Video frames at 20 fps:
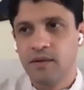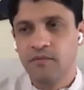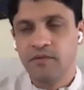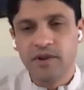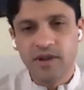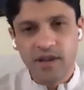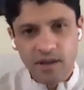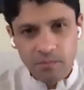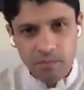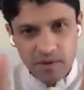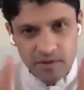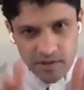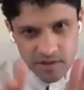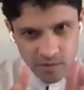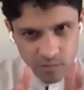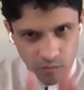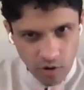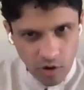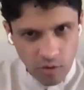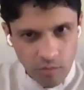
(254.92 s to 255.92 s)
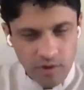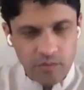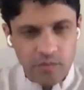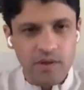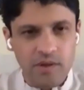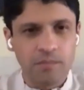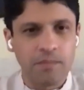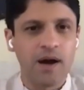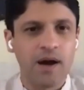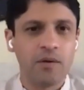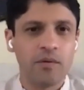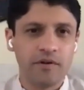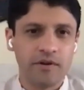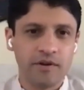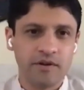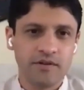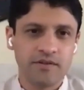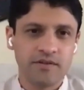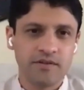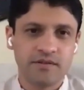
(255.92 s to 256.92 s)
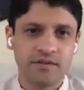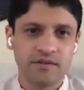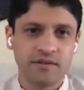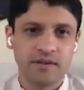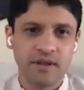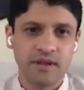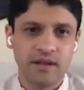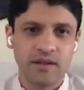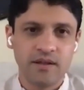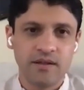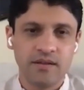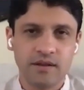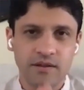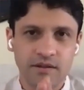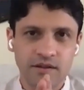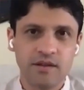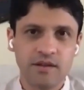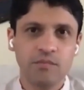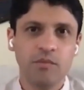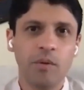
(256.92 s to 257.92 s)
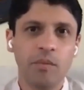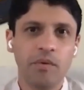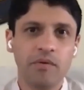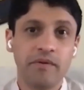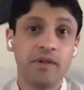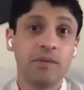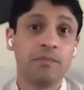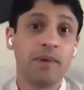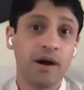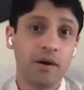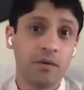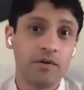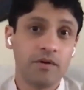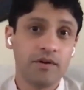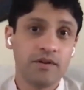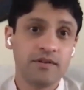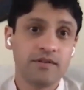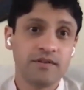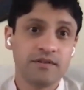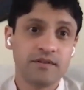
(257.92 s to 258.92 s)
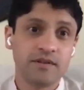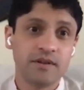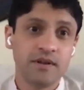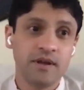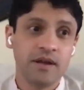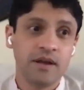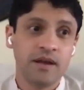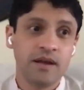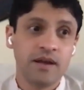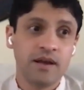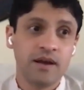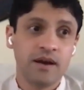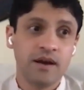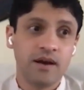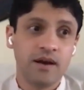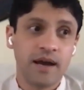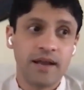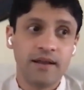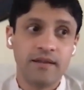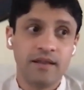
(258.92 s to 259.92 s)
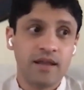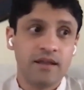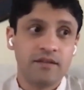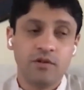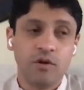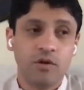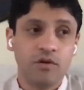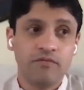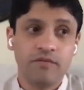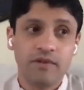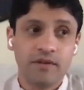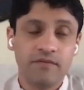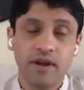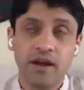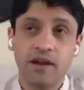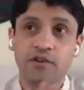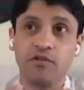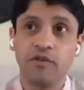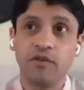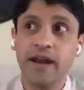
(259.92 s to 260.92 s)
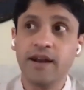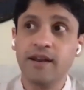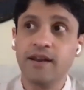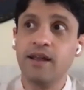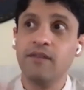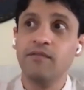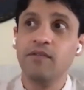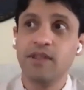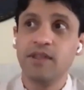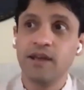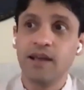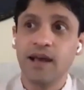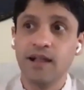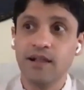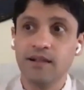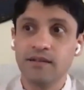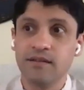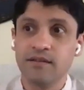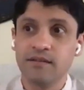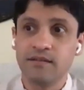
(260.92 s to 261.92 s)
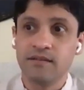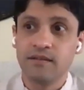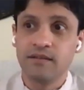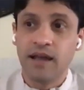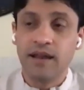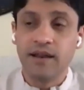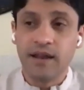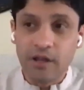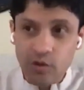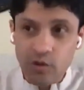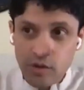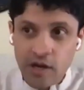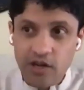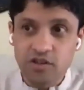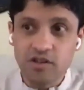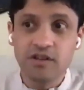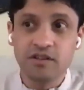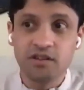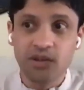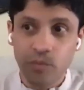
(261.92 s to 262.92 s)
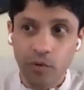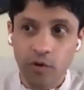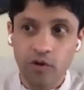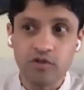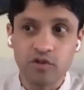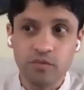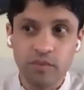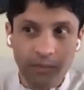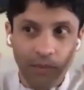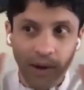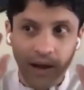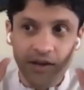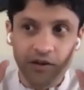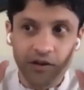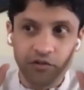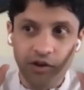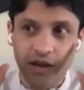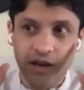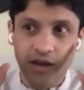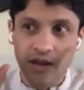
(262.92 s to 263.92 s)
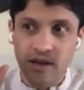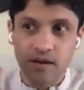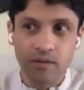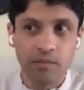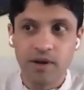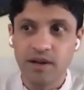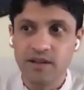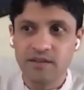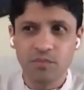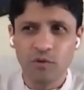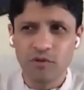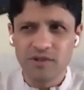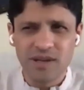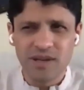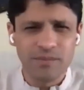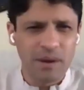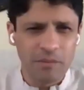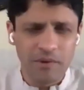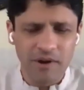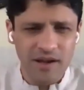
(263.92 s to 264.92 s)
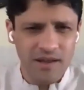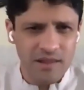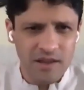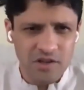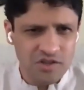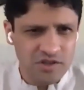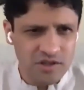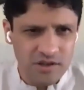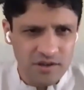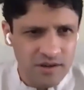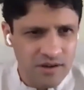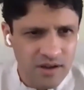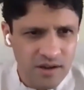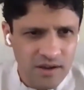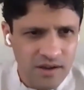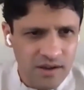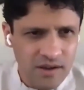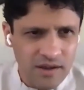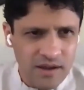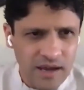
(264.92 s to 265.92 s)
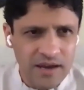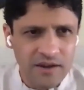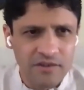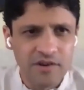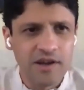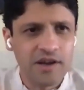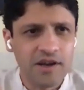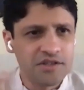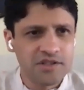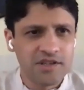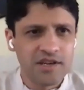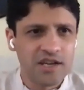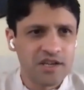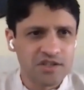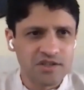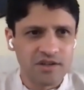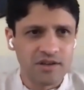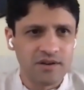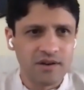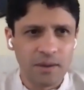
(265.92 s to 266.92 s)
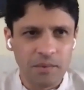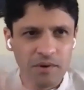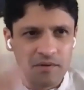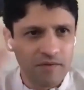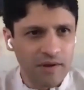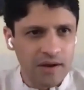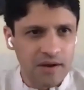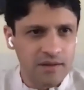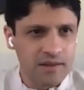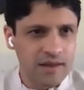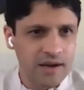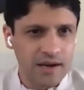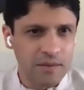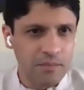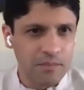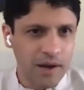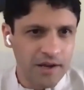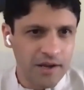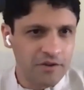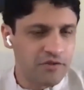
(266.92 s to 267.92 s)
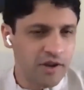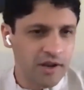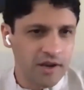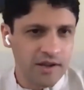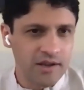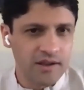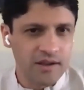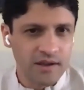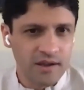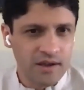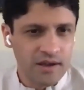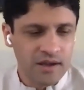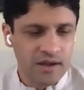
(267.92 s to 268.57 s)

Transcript: And we keep missing the moment where the power is. This is the moment where the power is. And there's no, we are trained in everything else. And education is supposed to be mind training, but it's mostly memorization and regurgitation. I mean, where is there any mind training?